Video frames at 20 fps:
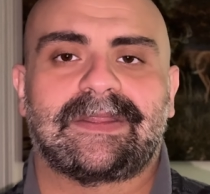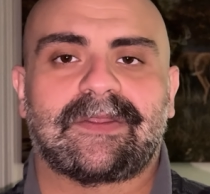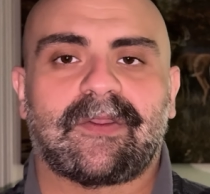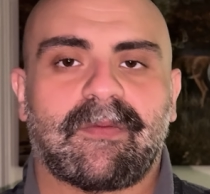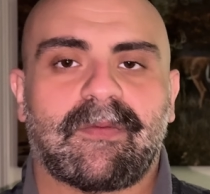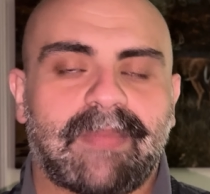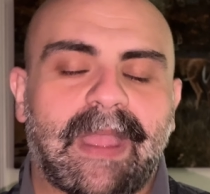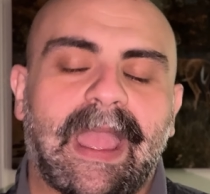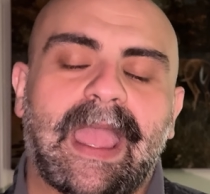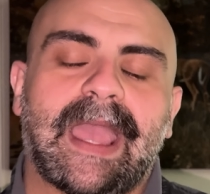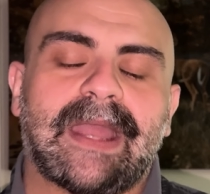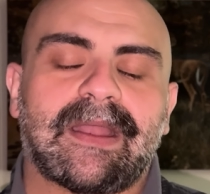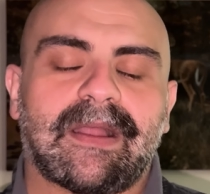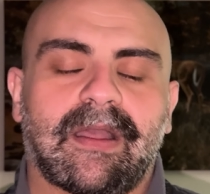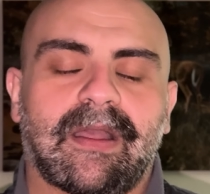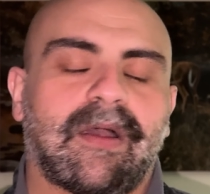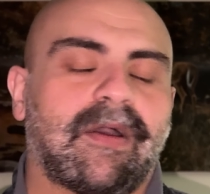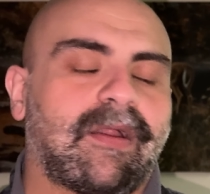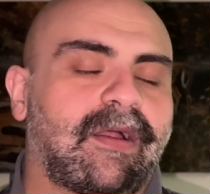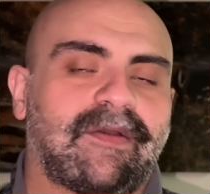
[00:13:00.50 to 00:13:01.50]
they're bad,
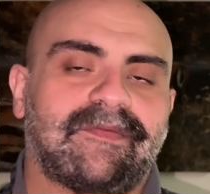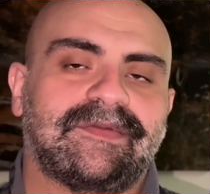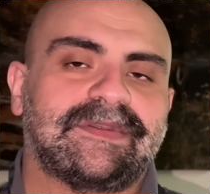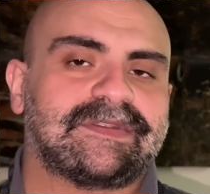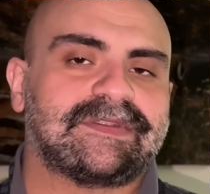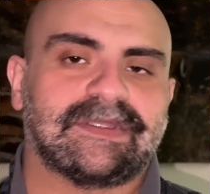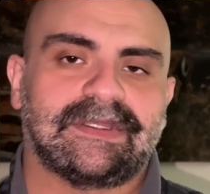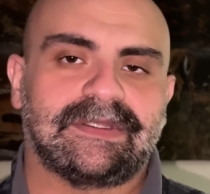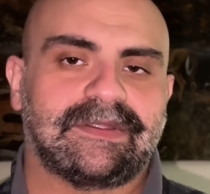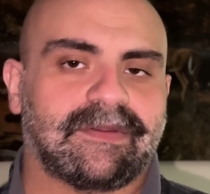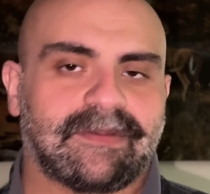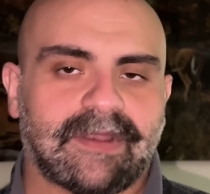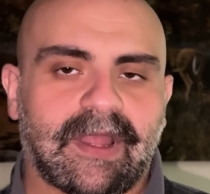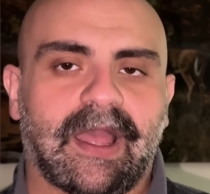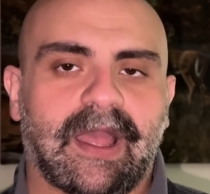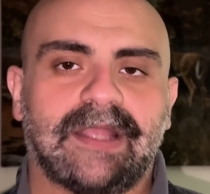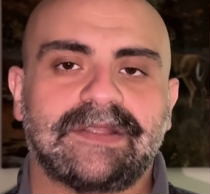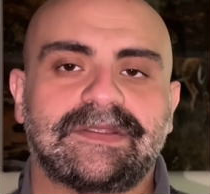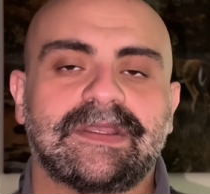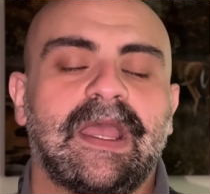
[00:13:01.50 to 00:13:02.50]
obviously they're
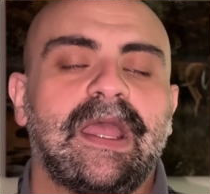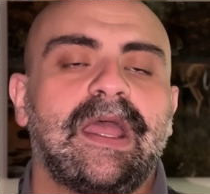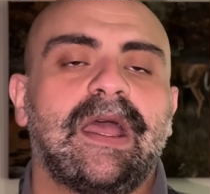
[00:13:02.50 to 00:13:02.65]
not.